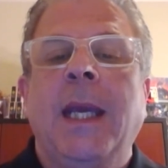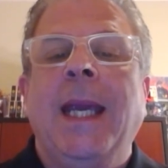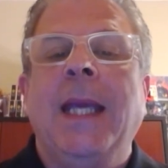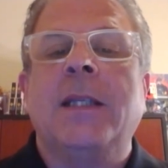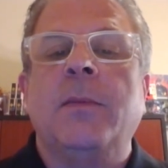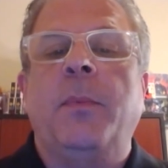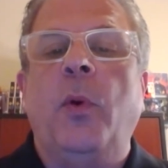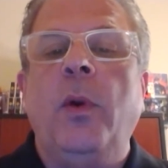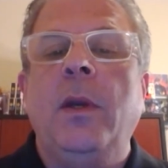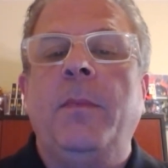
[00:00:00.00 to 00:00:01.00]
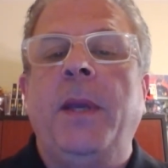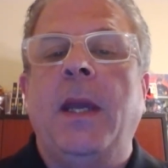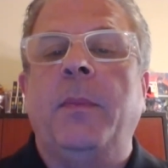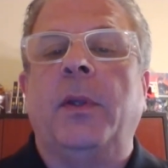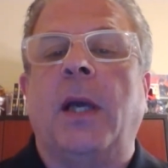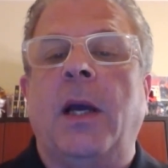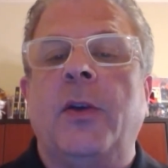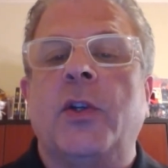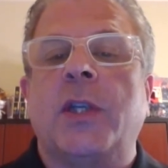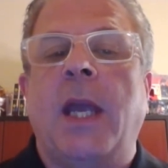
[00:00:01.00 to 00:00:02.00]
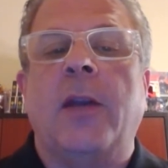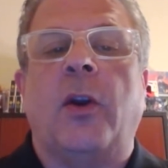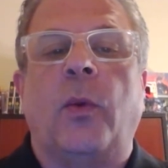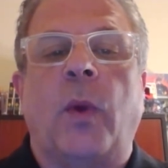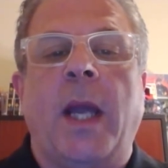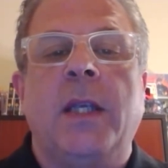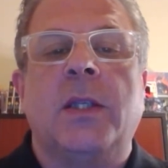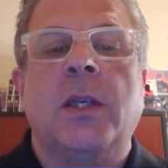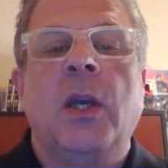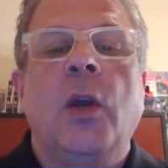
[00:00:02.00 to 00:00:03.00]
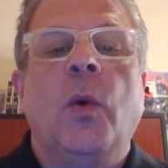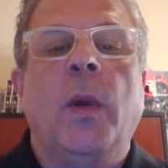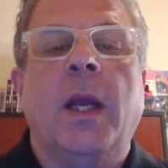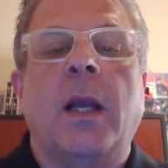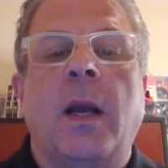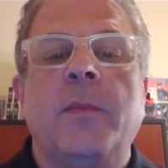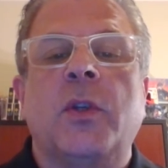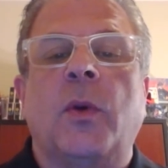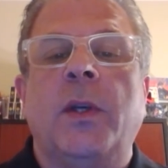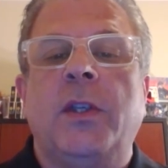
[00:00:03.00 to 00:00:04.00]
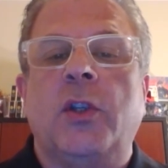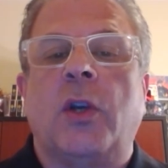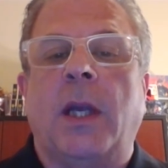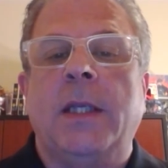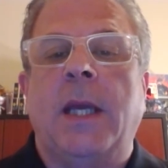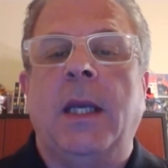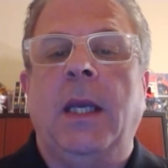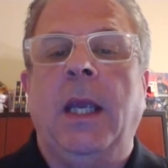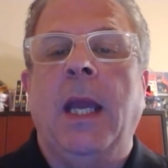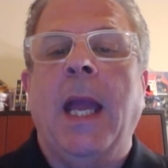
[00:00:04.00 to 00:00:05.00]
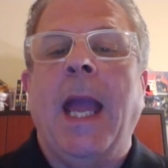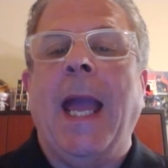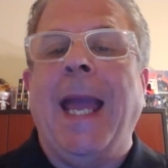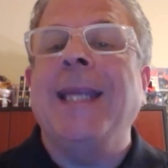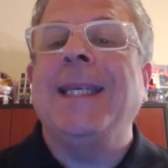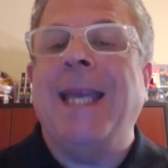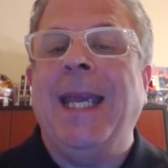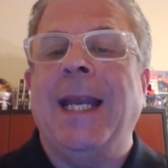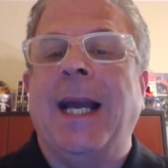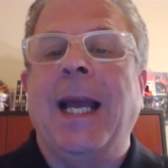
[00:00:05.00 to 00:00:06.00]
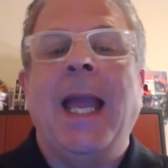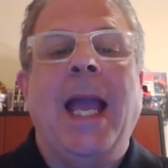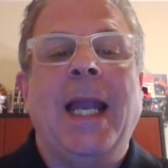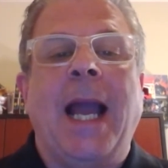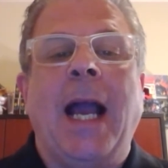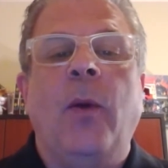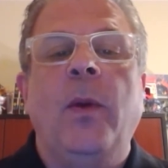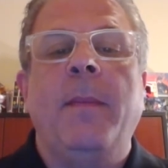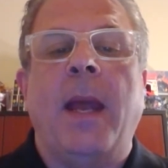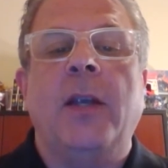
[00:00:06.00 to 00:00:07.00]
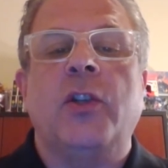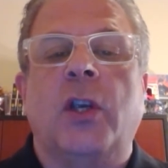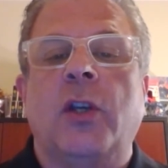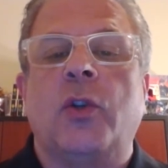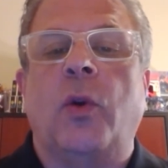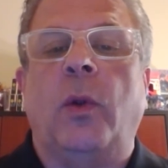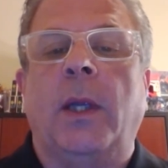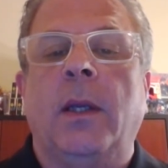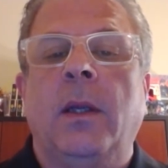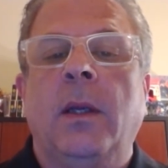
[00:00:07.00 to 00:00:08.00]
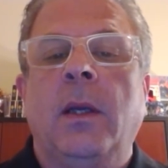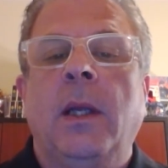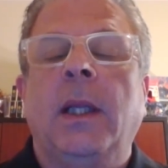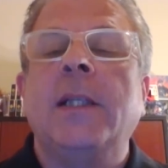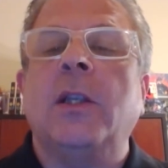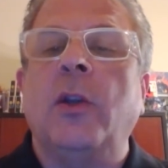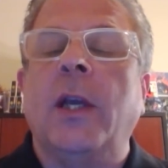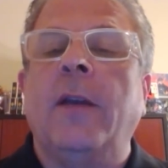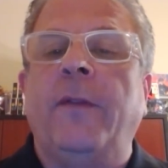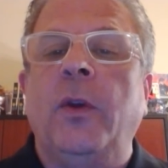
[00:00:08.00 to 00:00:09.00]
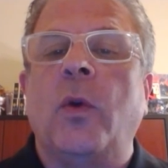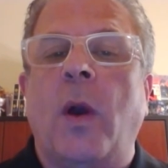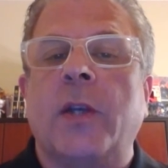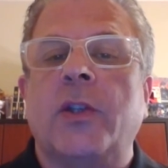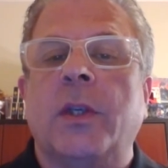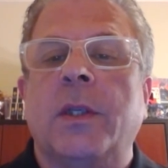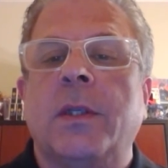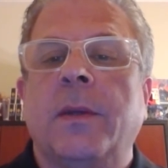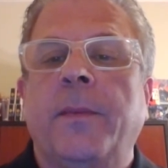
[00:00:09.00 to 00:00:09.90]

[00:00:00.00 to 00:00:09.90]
it's important to be able to understand our rights when it comes to our digital identity and data and how we manage and control it. Let's look at a few questions.